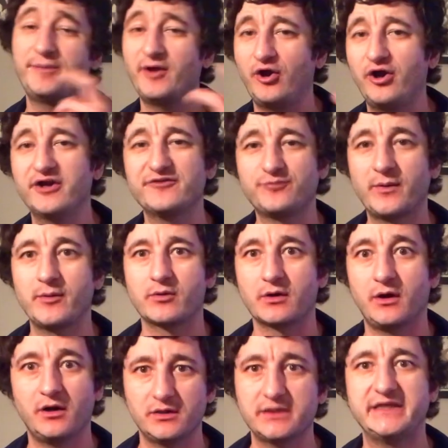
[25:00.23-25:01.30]
would be hard if we were
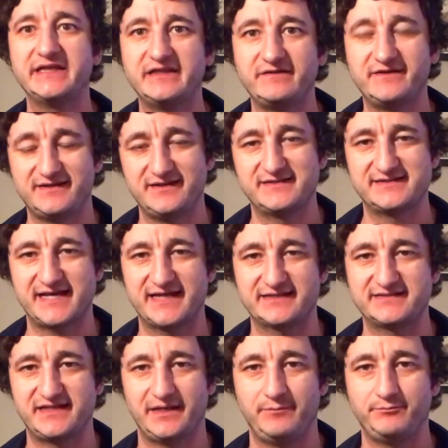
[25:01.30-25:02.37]
all eating the
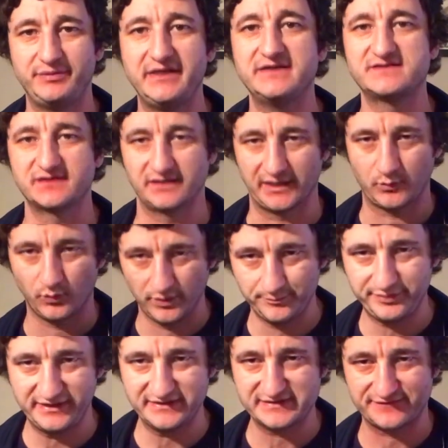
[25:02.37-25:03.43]
exact same pizza, like one
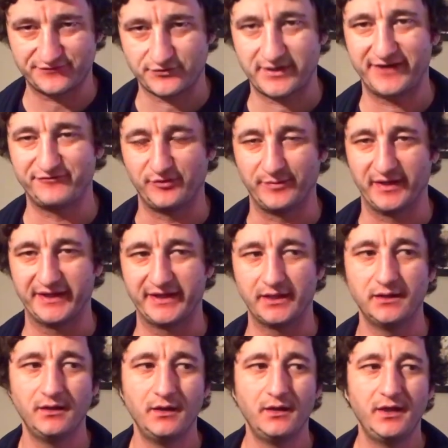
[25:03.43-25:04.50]
pizza for
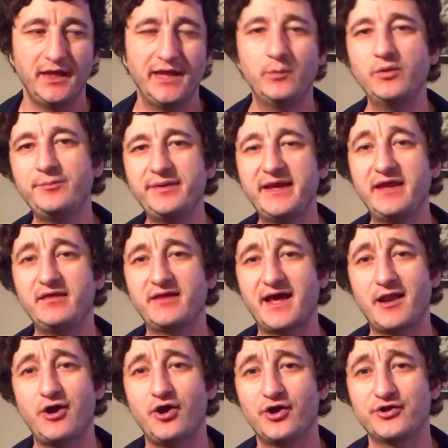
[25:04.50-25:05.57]
everybody. It wouldn't be
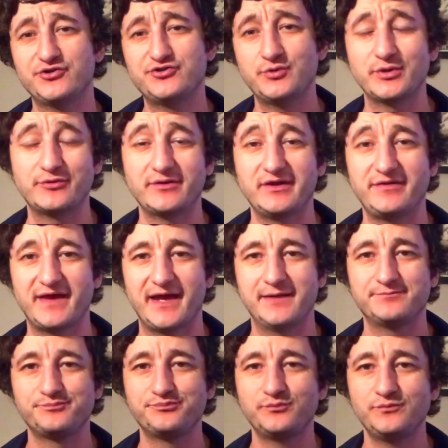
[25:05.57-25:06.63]
that hard to agree
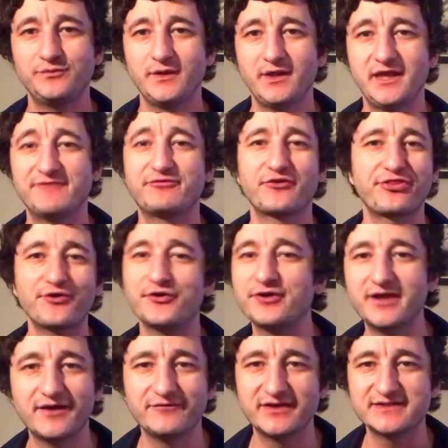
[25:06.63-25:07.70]
that if the
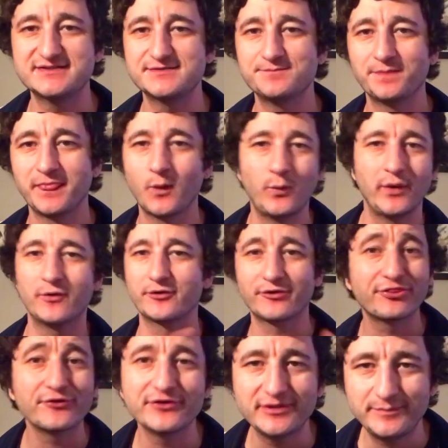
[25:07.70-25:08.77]
30 of us, we
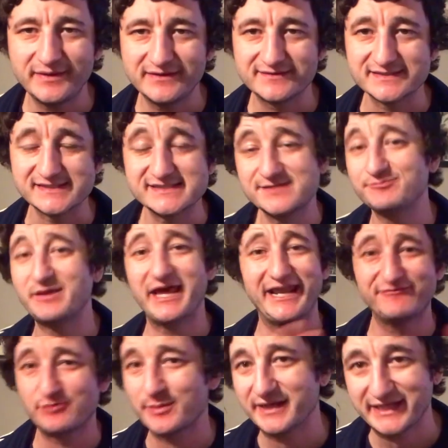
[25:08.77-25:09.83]
order 30 pizzas
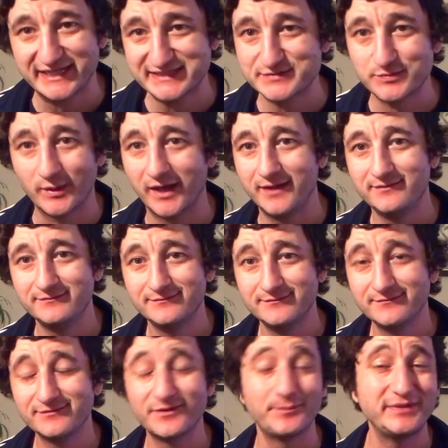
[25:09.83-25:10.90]
and everybody gets
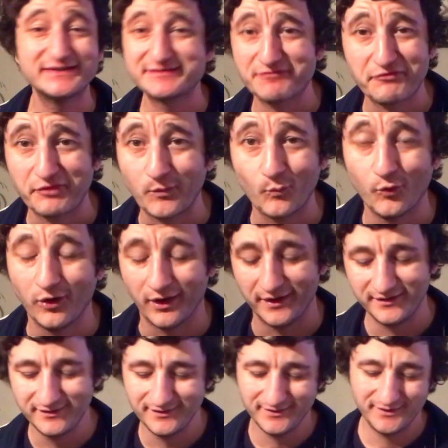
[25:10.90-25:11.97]
the pizza that they want.
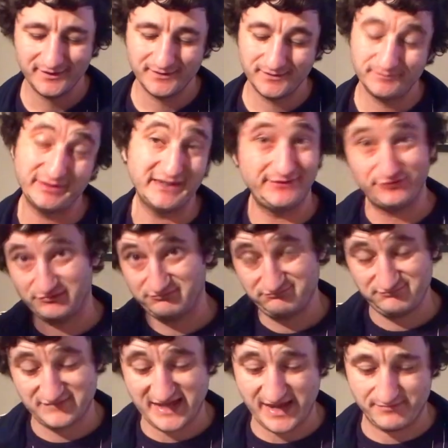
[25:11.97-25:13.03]
But even
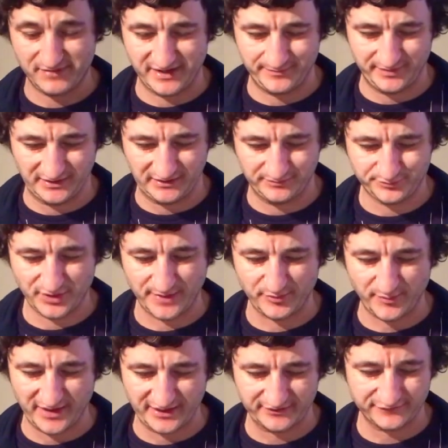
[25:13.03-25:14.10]
that might be
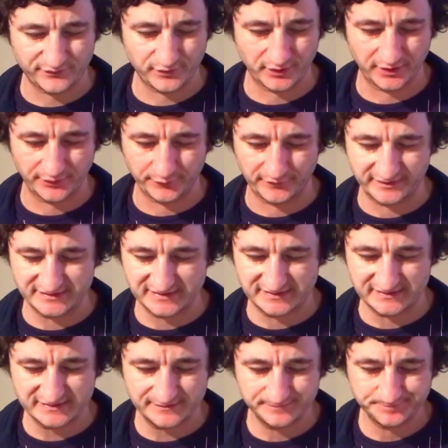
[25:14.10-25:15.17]
problematic for other
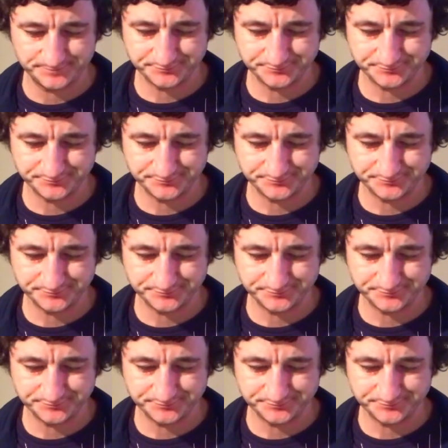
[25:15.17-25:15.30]
reasons.